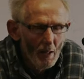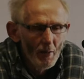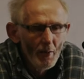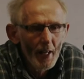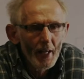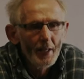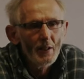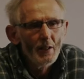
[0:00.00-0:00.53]

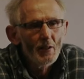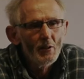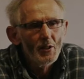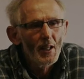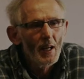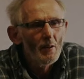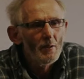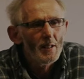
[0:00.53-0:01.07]
They could have
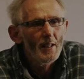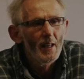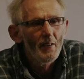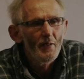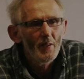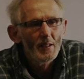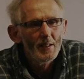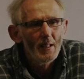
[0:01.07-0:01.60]
shouted
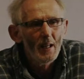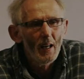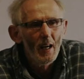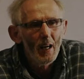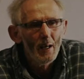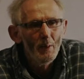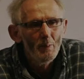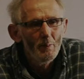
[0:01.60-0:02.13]
every
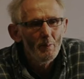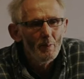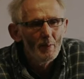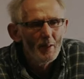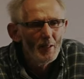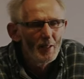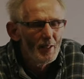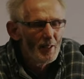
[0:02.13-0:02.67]
time.
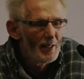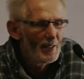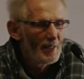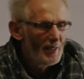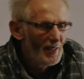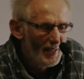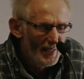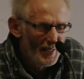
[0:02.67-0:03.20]

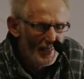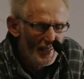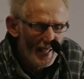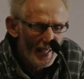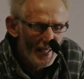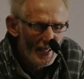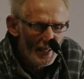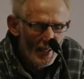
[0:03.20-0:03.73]

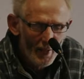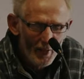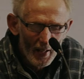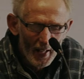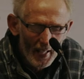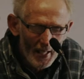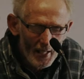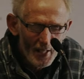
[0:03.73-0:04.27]
They could have
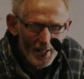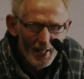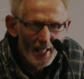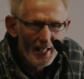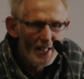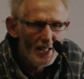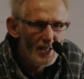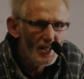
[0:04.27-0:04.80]
laid
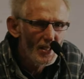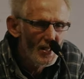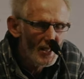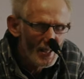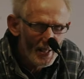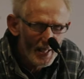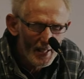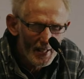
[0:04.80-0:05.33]
siege to the
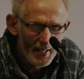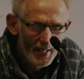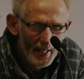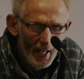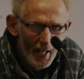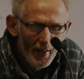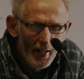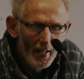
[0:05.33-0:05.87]
city.
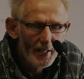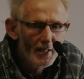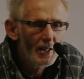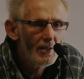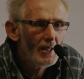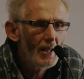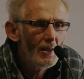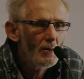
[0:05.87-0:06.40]
They could
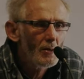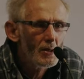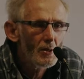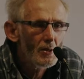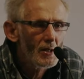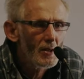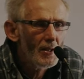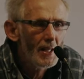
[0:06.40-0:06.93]
have done all
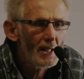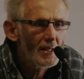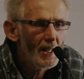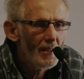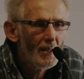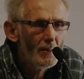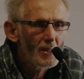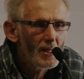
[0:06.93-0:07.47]
sorts of things.
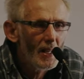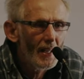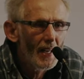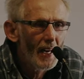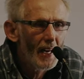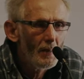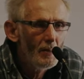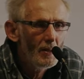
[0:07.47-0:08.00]
Nothing was going to
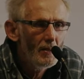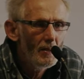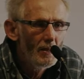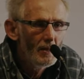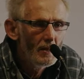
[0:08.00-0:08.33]
happen.